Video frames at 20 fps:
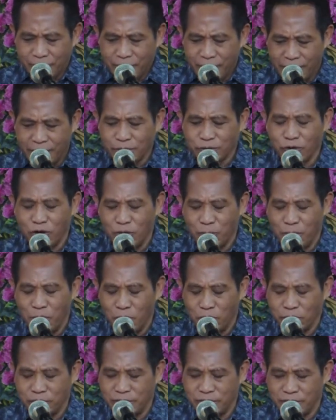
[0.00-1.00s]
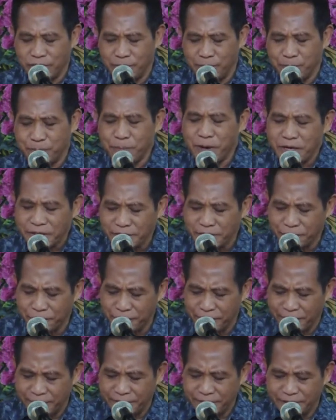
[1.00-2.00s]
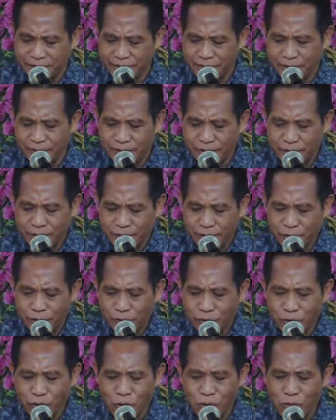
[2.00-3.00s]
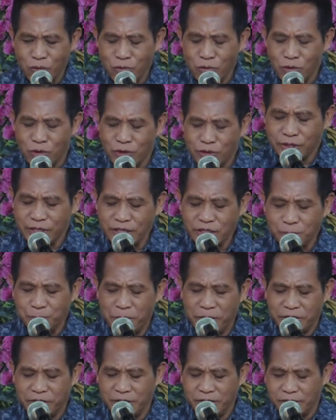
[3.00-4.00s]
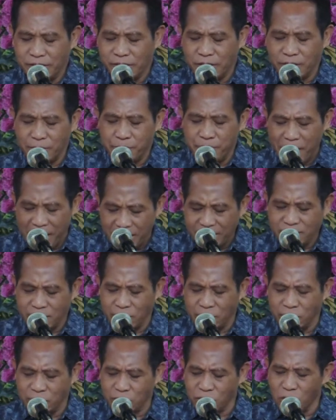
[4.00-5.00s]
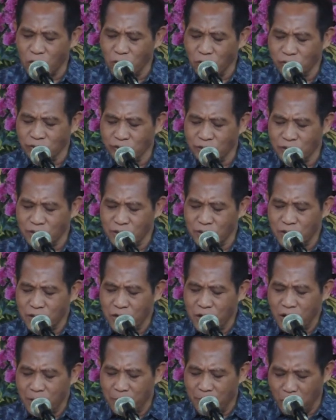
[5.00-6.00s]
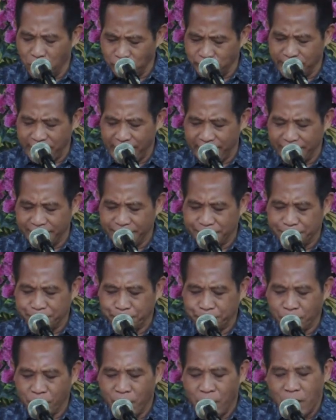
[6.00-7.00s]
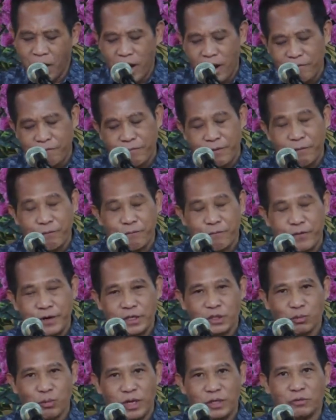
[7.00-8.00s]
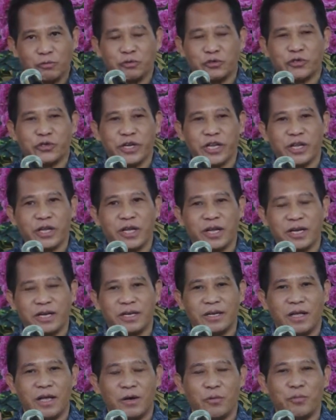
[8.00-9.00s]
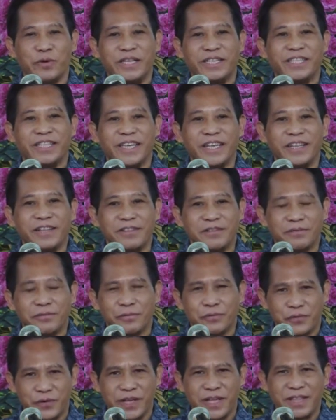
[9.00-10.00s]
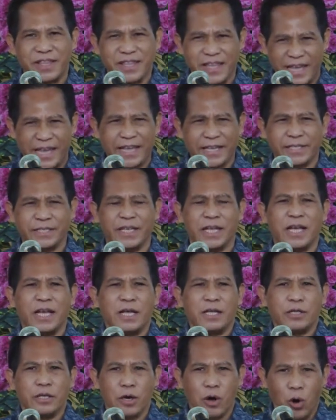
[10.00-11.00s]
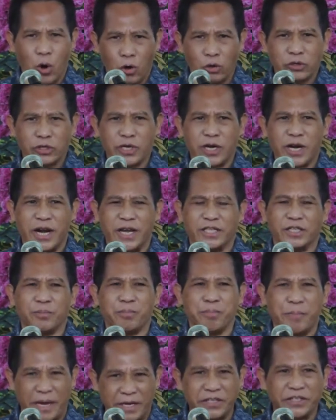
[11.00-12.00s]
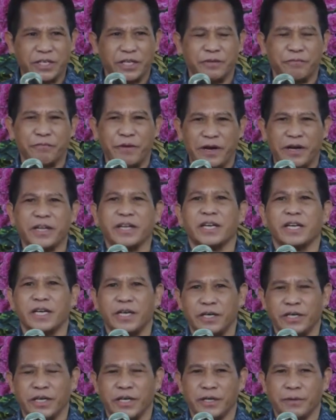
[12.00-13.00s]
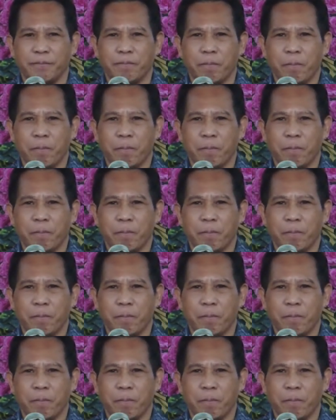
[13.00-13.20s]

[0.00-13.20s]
That is all about perseverance. So this passage talks about that. And from verse 1 to 3, we see three things the author has mentioned very clearly.